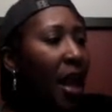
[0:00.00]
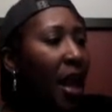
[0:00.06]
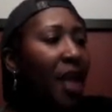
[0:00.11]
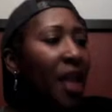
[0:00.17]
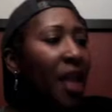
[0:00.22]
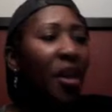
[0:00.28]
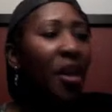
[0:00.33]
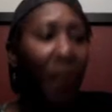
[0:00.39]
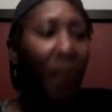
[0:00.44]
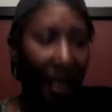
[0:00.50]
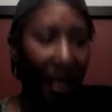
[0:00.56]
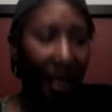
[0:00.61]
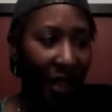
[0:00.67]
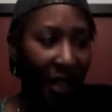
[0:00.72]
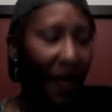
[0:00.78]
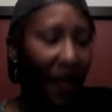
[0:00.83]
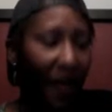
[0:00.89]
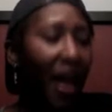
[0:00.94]
The
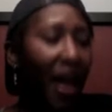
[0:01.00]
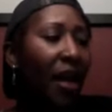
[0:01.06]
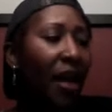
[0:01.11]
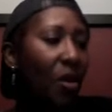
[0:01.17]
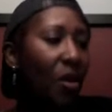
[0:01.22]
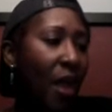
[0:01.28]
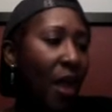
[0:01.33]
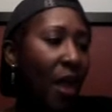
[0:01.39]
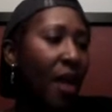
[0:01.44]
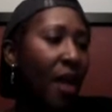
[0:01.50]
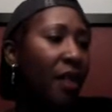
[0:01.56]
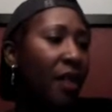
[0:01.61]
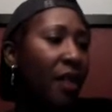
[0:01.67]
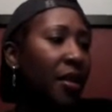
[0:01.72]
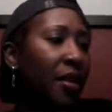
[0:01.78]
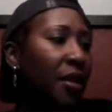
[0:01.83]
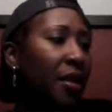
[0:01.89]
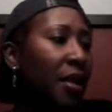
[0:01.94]
police finally
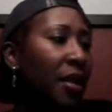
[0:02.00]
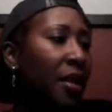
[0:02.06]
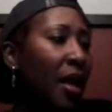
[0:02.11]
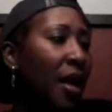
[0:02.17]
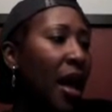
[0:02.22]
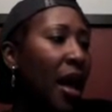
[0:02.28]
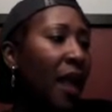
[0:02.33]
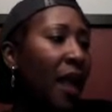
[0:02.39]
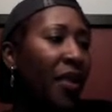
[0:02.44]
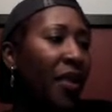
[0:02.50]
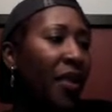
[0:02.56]
arrived. Aunt